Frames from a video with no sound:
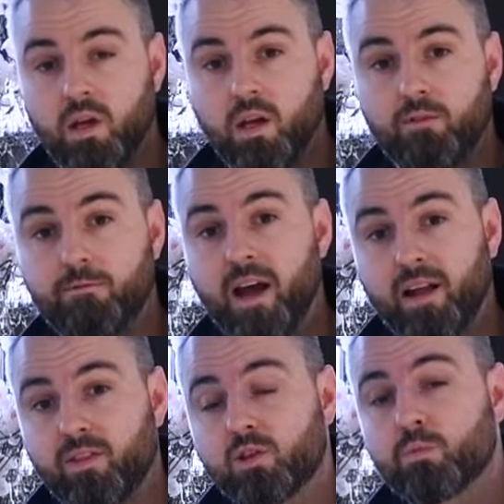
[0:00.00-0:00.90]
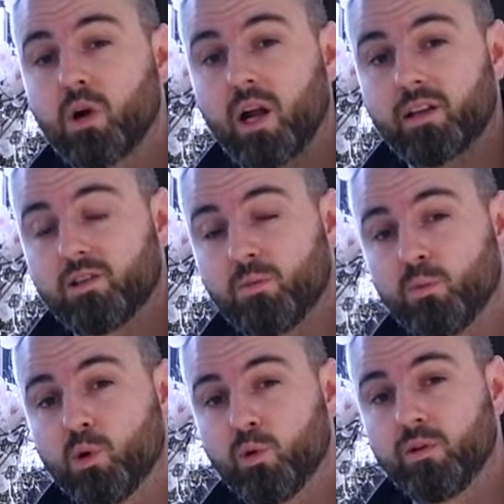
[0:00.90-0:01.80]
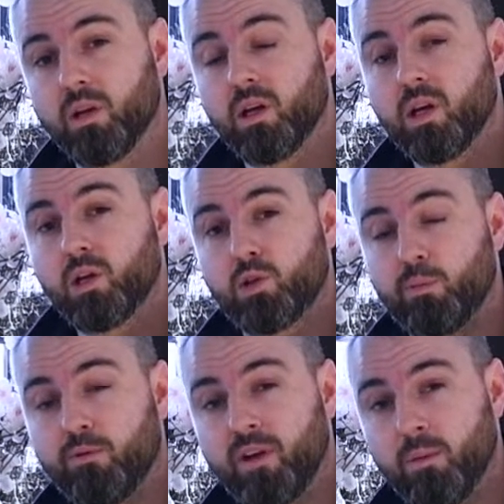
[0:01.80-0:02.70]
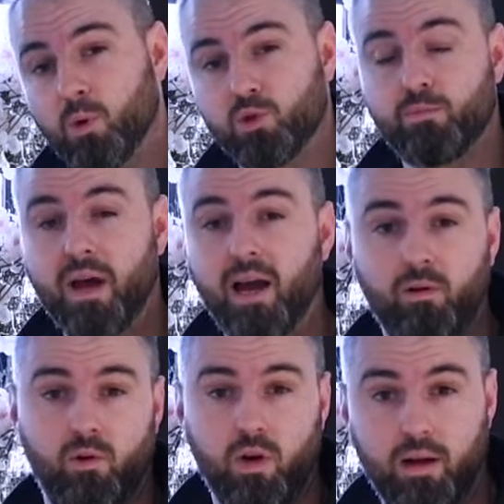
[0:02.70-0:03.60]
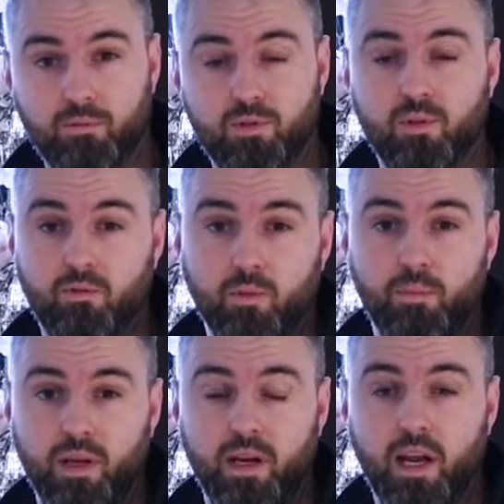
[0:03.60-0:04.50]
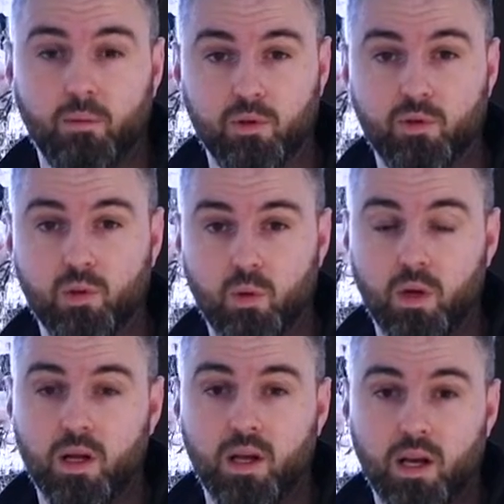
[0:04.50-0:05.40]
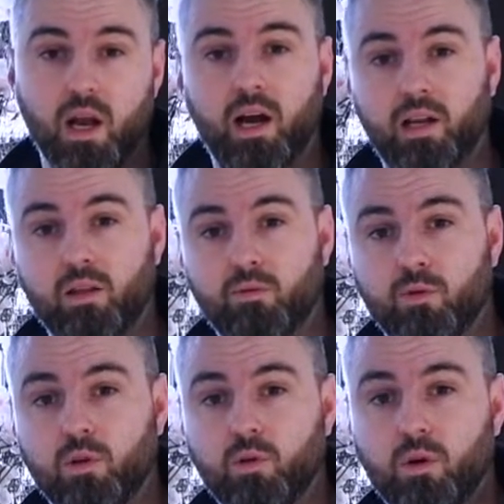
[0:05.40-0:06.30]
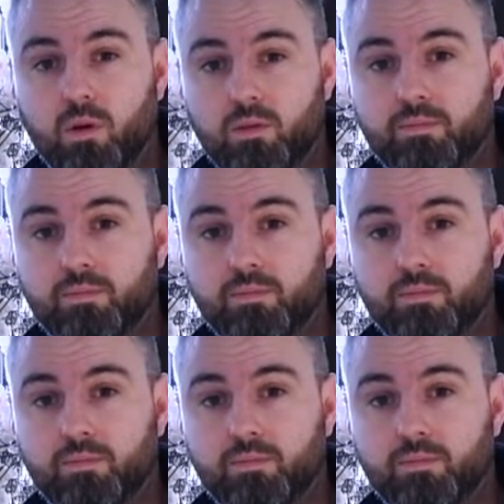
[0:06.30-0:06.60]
In fact, this product has been proven to prevent most battering rams from being able to knock in the front door.